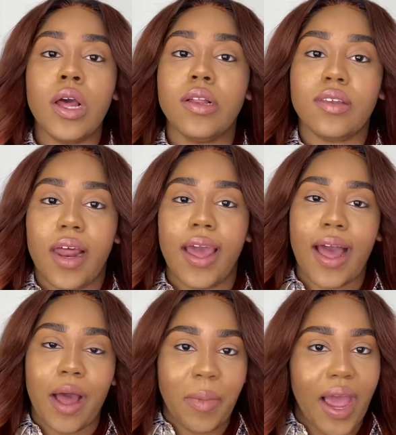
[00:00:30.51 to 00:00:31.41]
Today
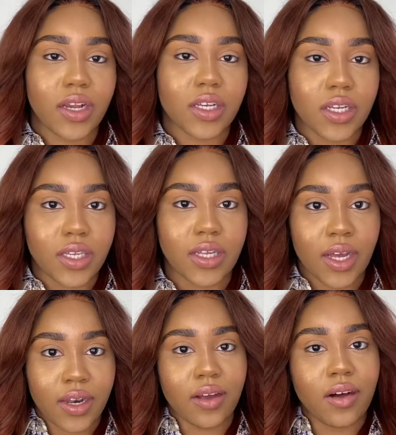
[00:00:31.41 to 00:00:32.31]
I'm actually
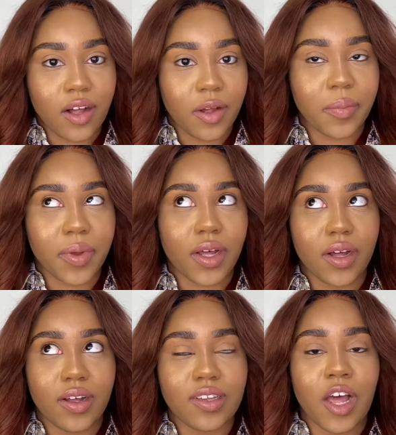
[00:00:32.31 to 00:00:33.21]
standing up
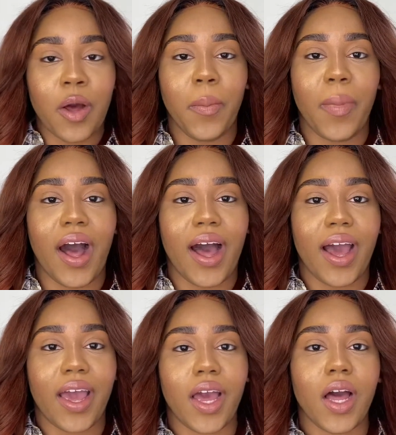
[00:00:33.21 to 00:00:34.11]
because my
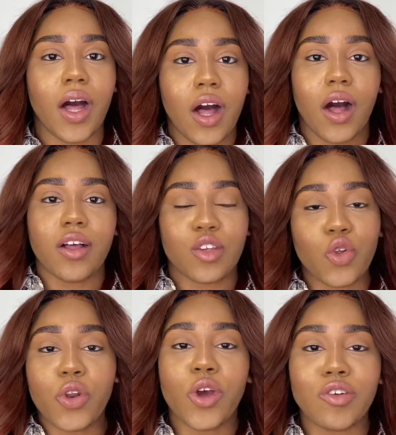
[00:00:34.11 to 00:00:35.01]

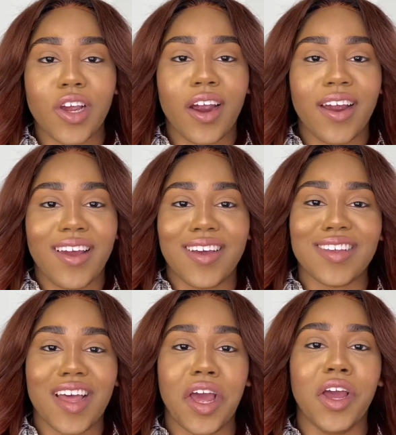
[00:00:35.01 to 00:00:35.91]
studio chair is
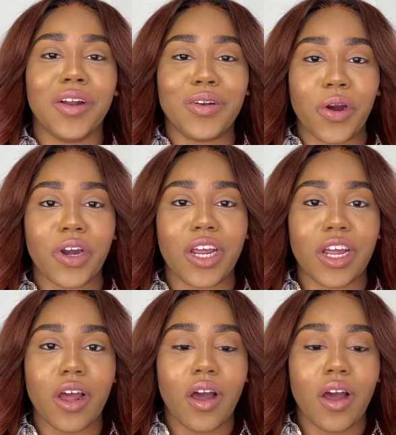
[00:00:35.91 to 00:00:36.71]
dirty.